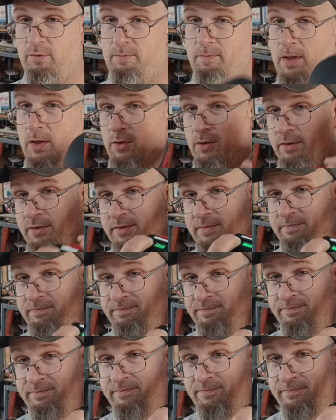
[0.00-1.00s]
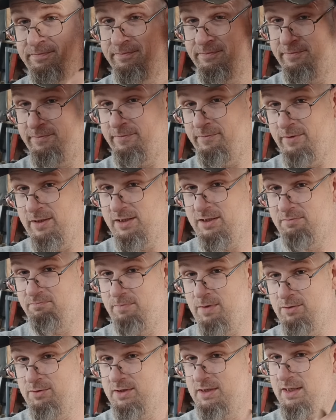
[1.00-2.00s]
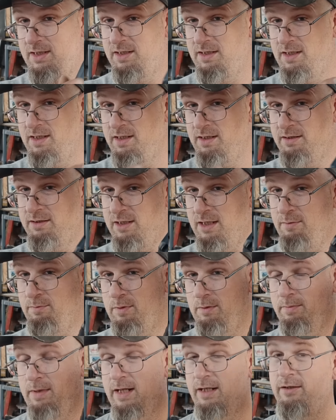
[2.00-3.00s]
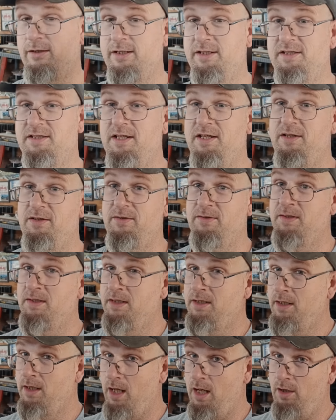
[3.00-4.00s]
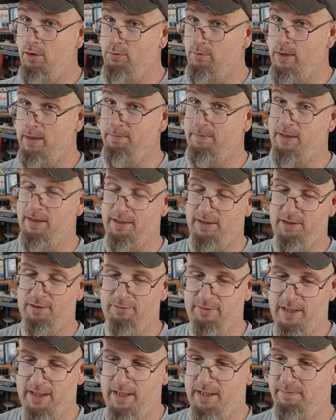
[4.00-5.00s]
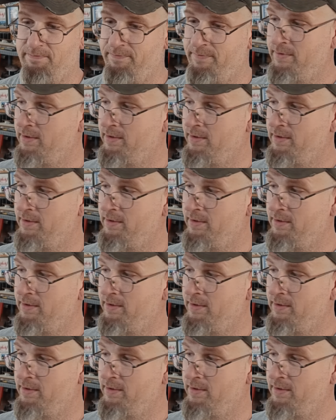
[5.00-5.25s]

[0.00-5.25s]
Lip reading: bars, which most of these cheaper batteries do, all the way up until they go dead.